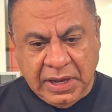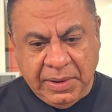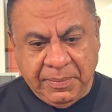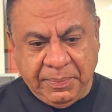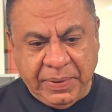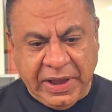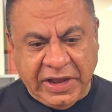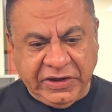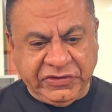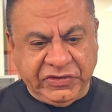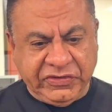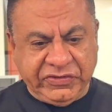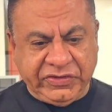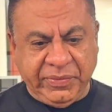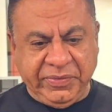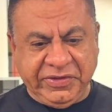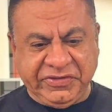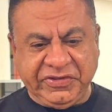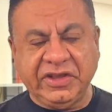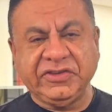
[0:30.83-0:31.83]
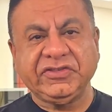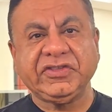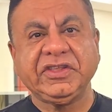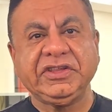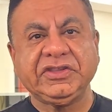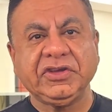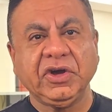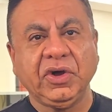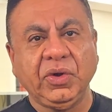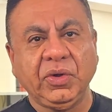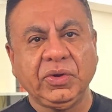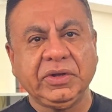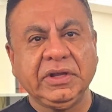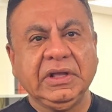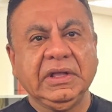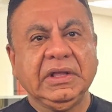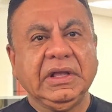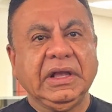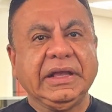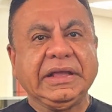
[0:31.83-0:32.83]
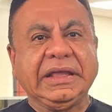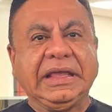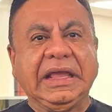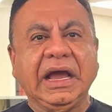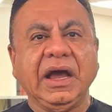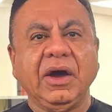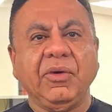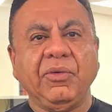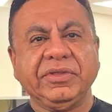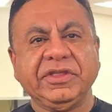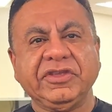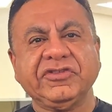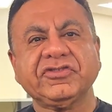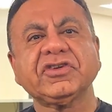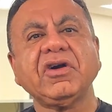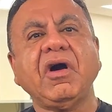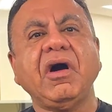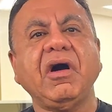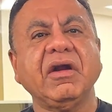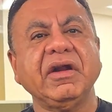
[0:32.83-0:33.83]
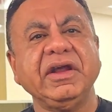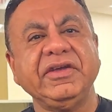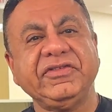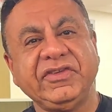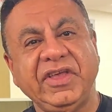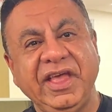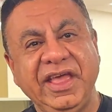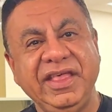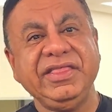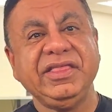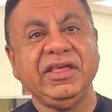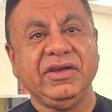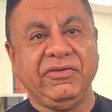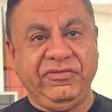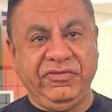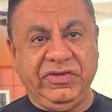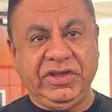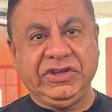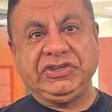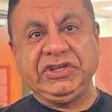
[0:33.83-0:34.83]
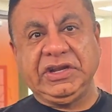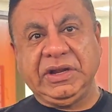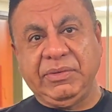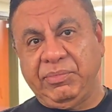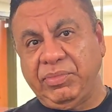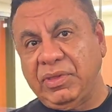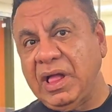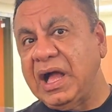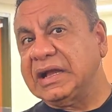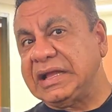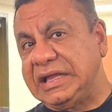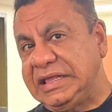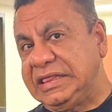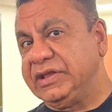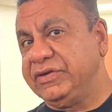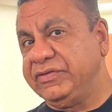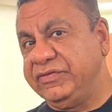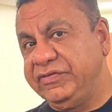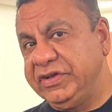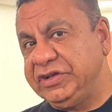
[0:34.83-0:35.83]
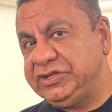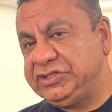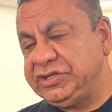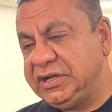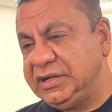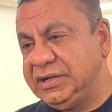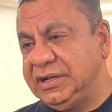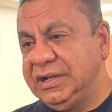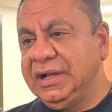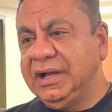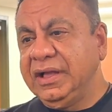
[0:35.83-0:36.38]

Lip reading: patients have essentially told, when the scar is in their vision and blocking their vision,